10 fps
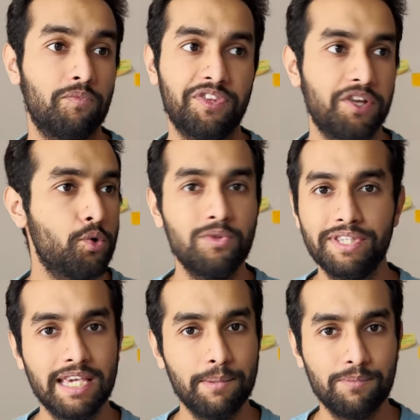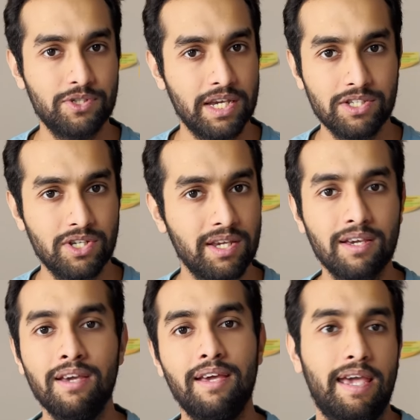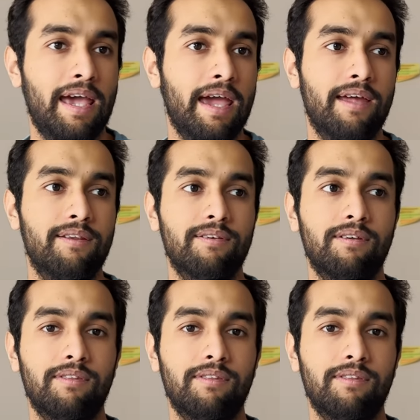the rules keep changing and